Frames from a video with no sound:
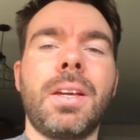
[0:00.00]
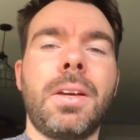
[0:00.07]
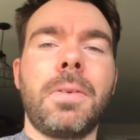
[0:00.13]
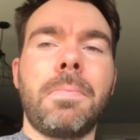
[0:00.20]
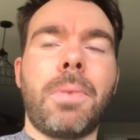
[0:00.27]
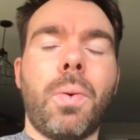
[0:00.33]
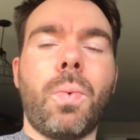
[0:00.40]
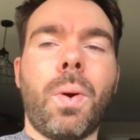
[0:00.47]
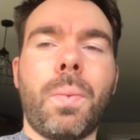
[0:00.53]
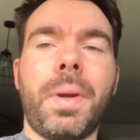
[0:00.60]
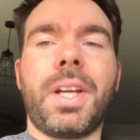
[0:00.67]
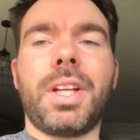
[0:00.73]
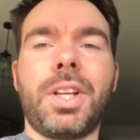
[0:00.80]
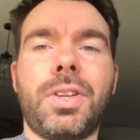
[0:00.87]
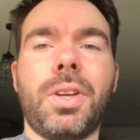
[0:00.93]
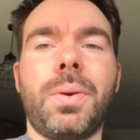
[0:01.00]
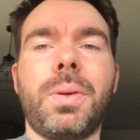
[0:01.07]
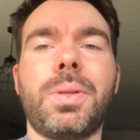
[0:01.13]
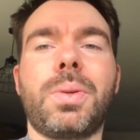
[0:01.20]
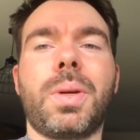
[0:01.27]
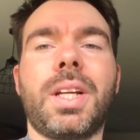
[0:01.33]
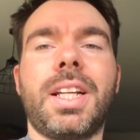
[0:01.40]
But what we're gonna do
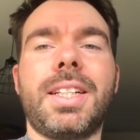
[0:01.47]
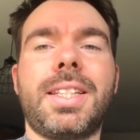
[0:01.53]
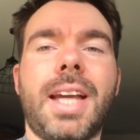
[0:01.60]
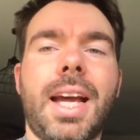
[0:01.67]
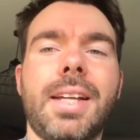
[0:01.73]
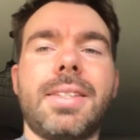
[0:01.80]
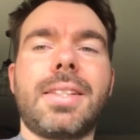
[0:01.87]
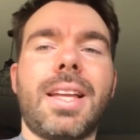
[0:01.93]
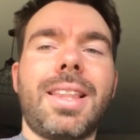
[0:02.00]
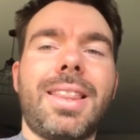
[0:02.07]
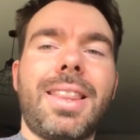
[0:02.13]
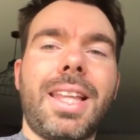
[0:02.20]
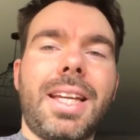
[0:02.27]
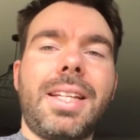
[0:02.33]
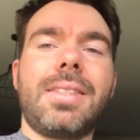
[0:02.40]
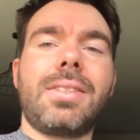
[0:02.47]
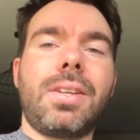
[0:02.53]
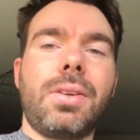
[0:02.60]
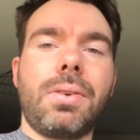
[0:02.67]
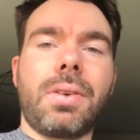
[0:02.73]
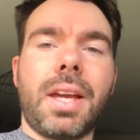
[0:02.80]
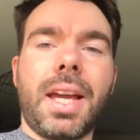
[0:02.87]
is we're gonna test these
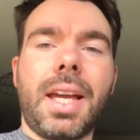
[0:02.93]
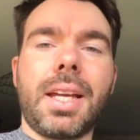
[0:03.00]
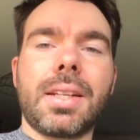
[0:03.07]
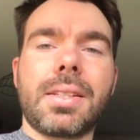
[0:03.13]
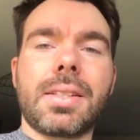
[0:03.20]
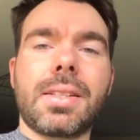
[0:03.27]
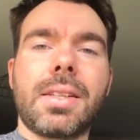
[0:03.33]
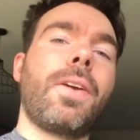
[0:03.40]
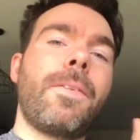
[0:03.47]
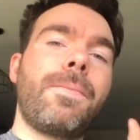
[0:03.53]
two kicks,